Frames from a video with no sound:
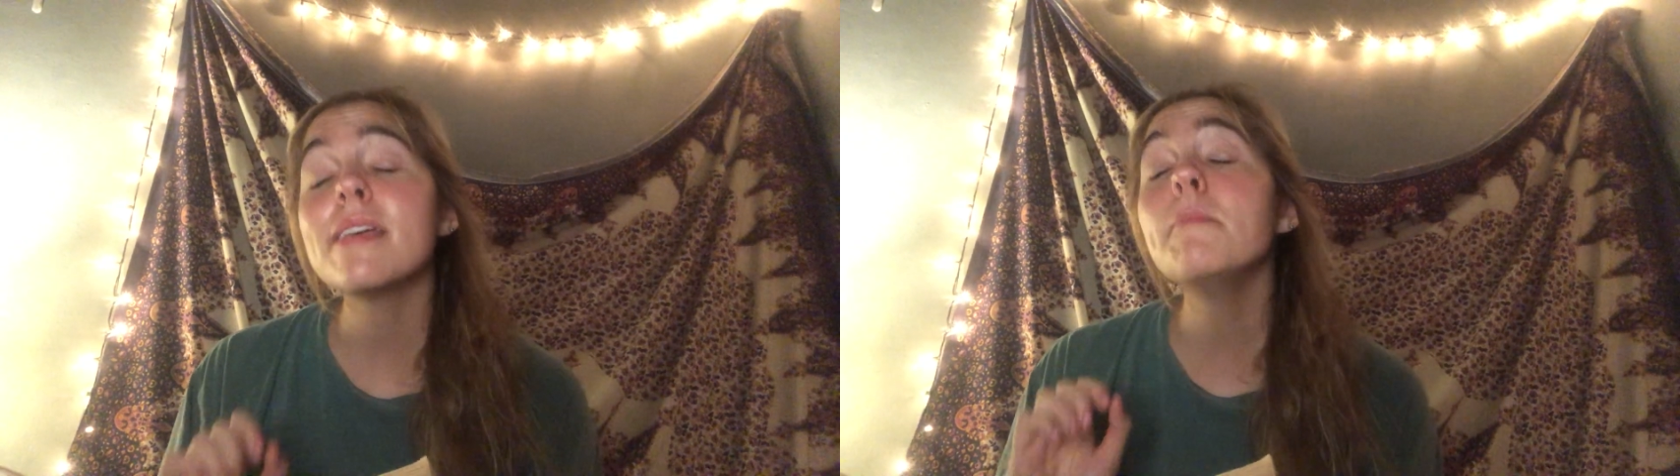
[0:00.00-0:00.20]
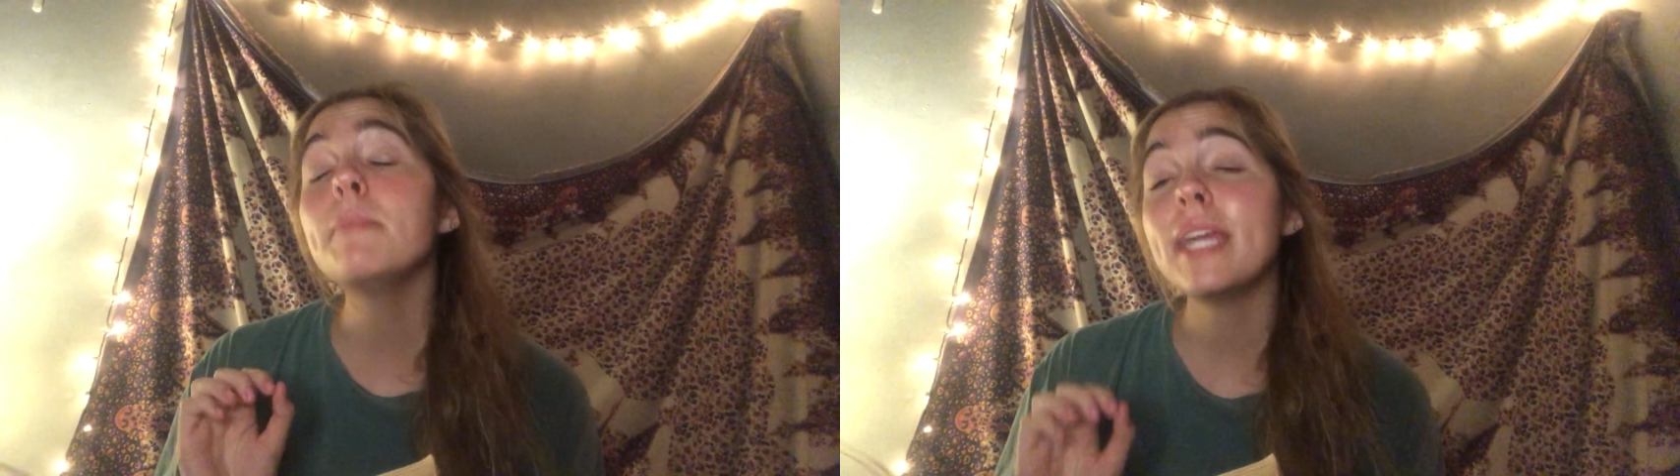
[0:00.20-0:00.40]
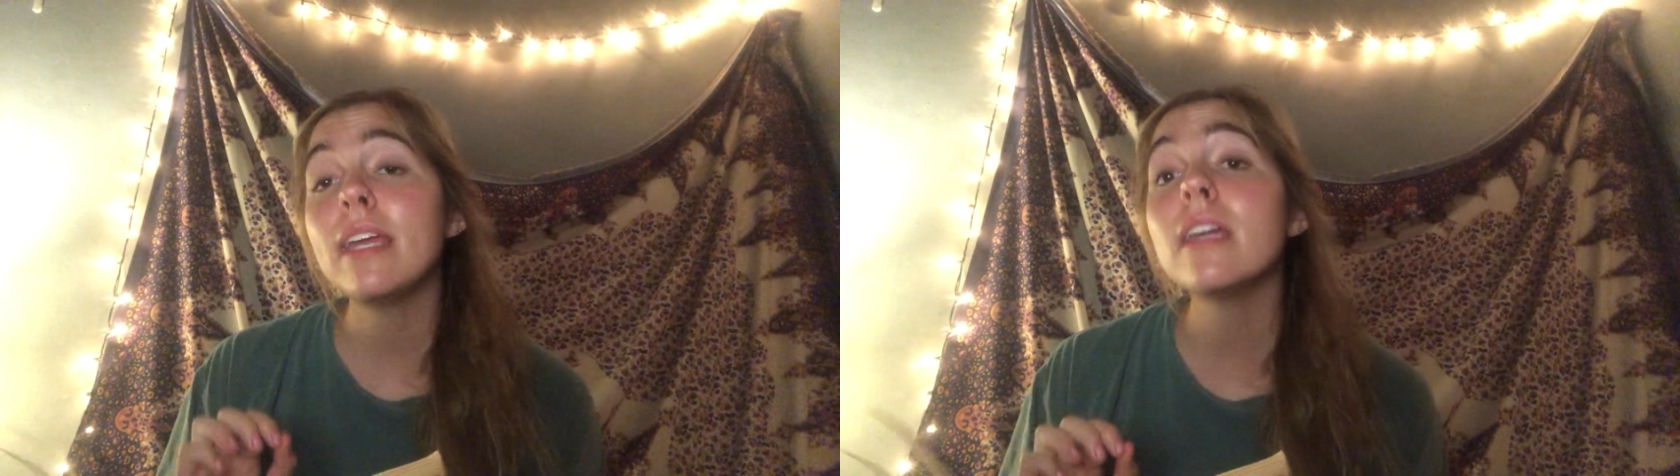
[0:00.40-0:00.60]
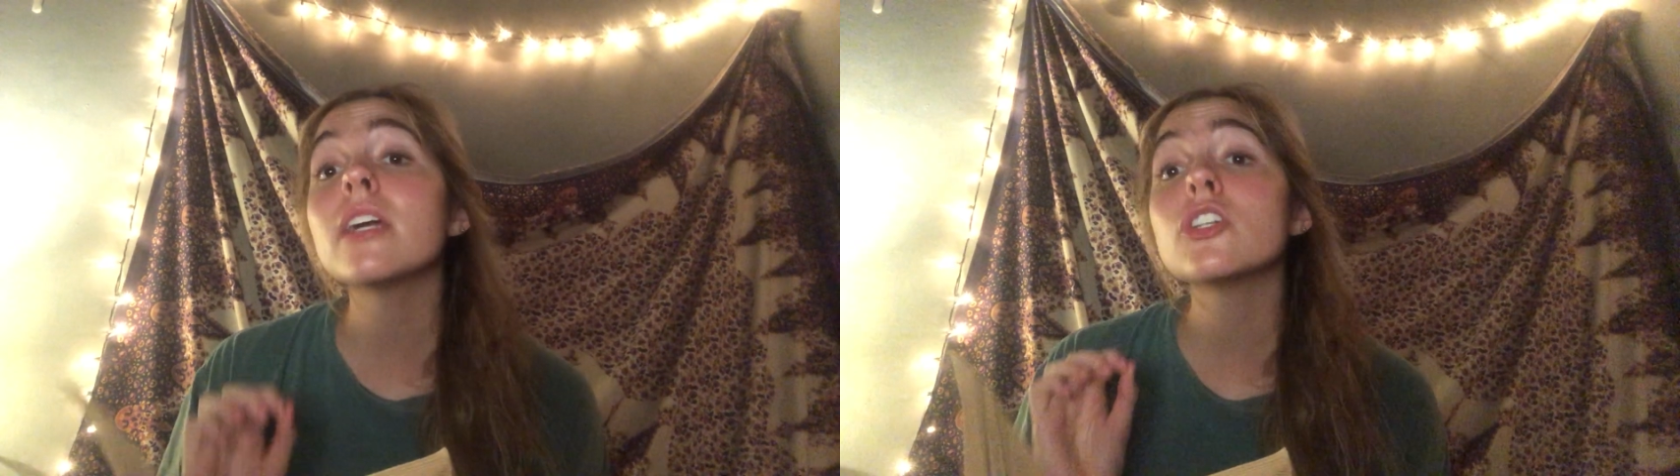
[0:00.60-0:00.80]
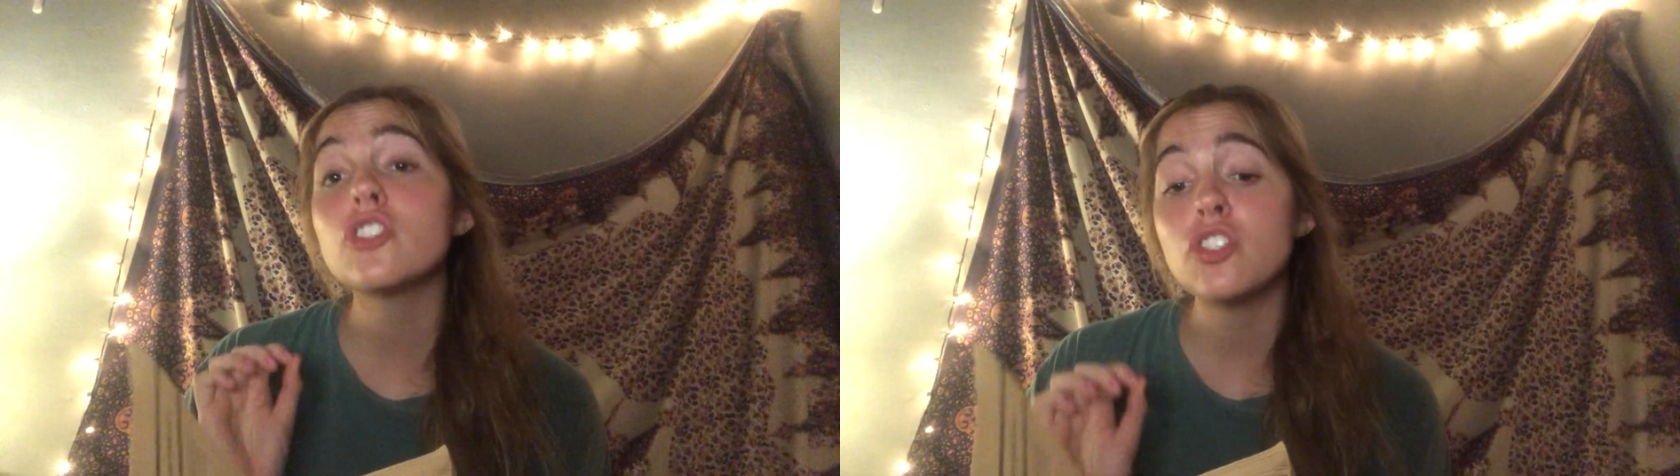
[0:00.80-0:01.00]
some
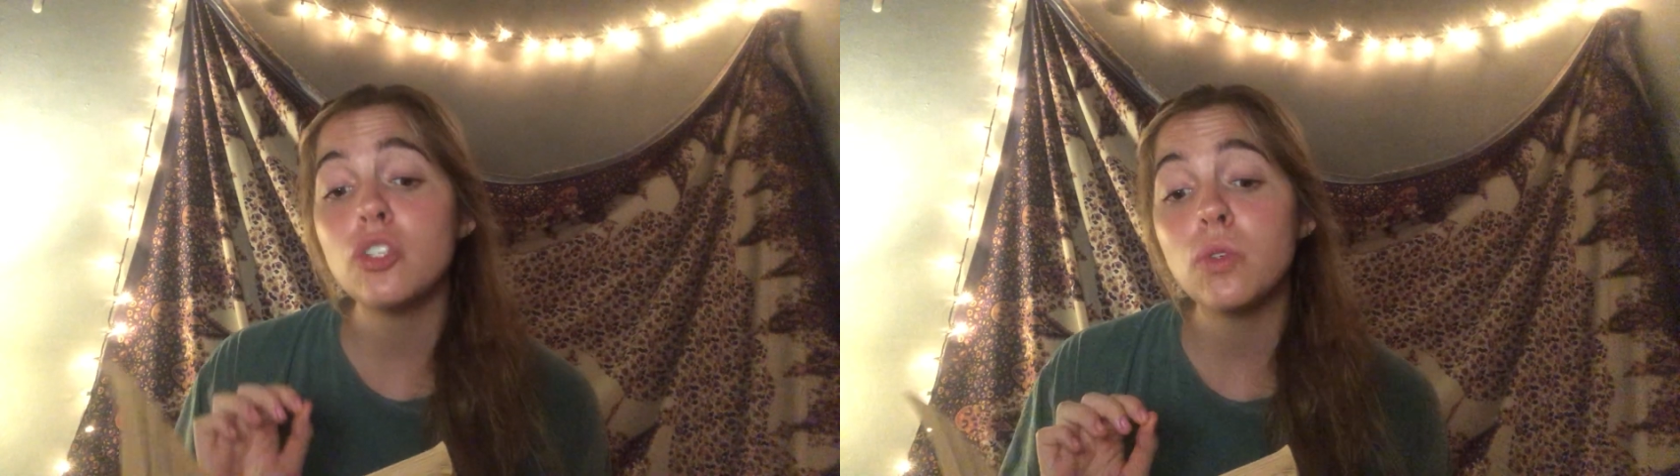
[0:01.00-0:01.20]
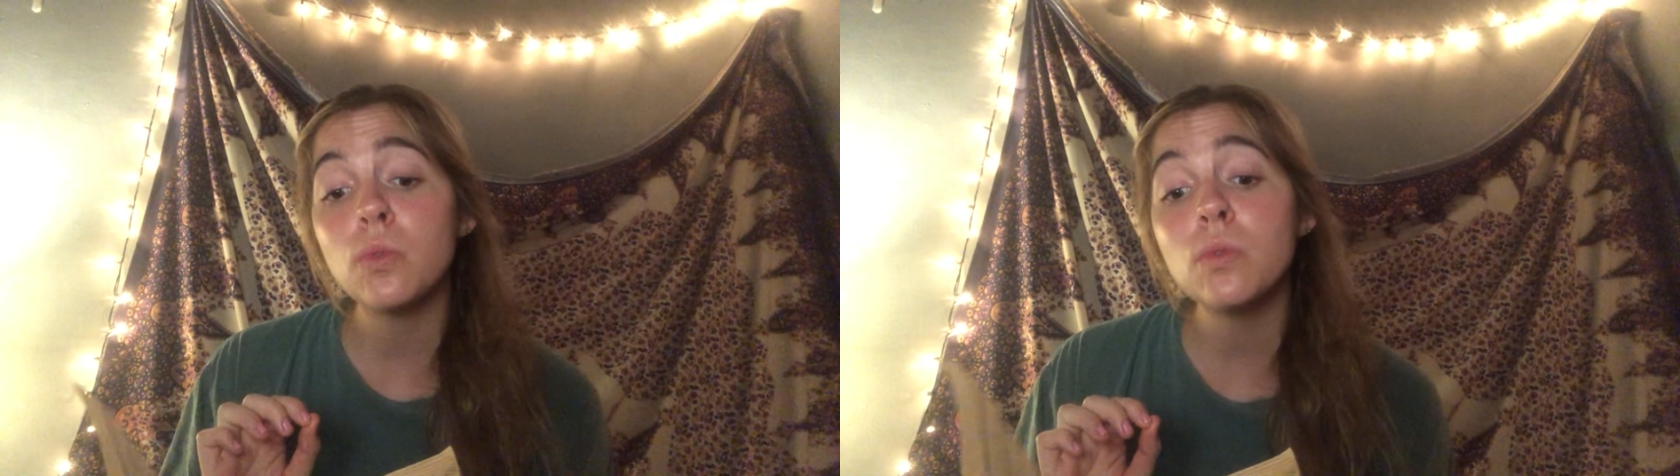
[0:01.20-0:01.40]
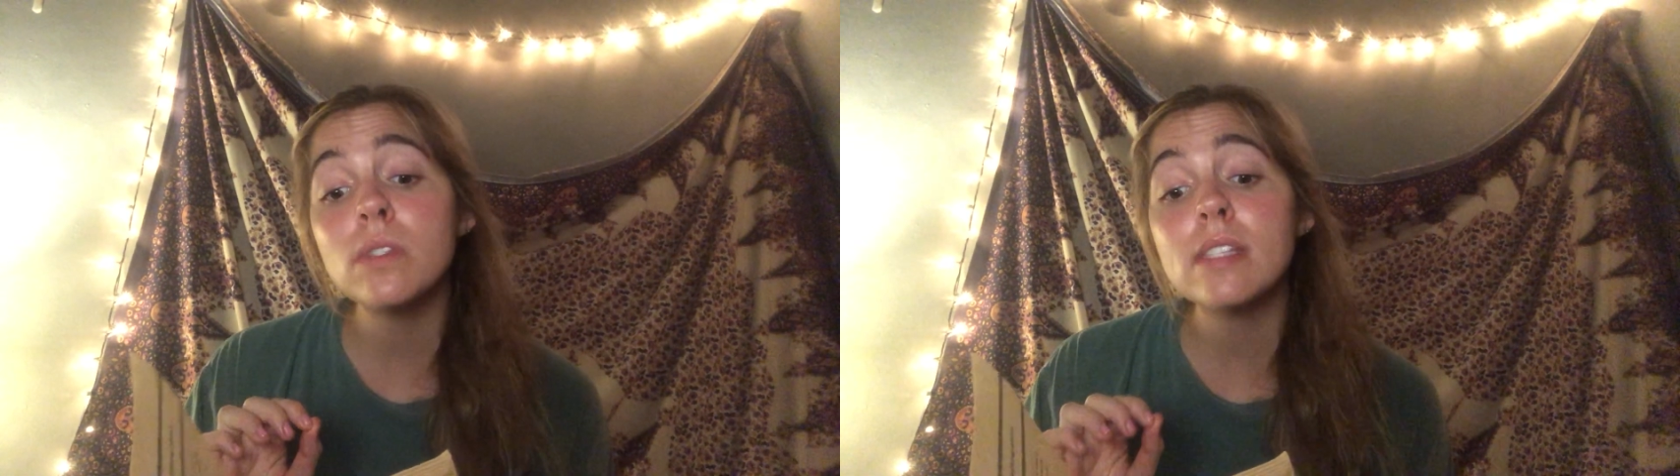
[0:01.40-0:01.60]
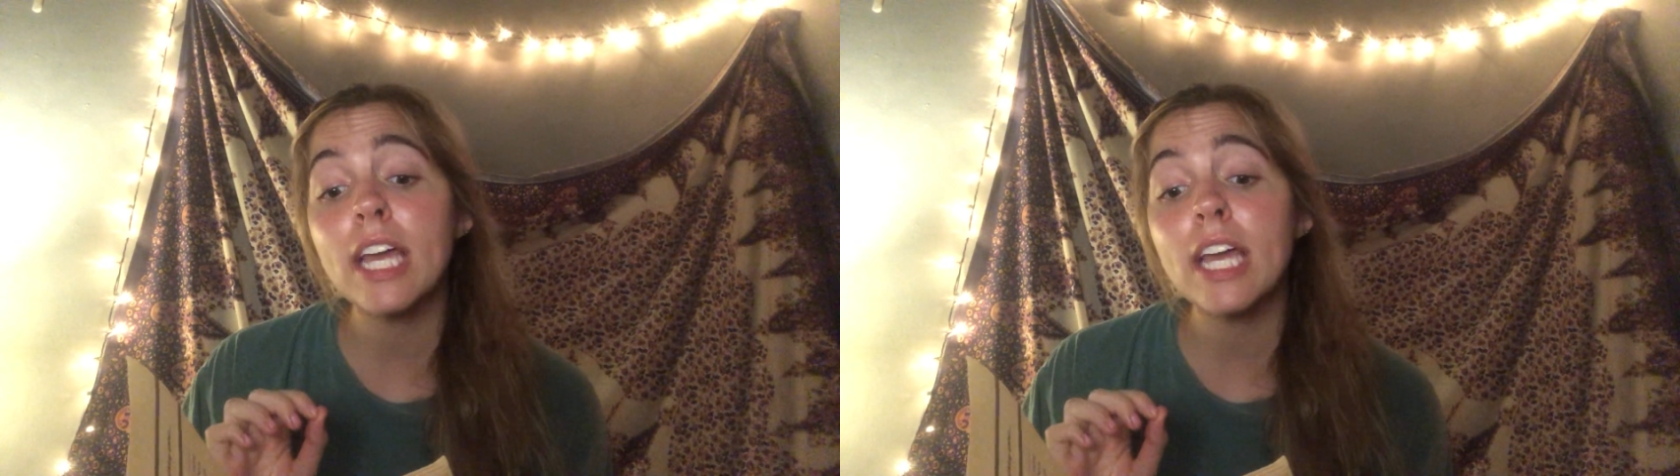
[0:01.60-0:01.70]
pink shoes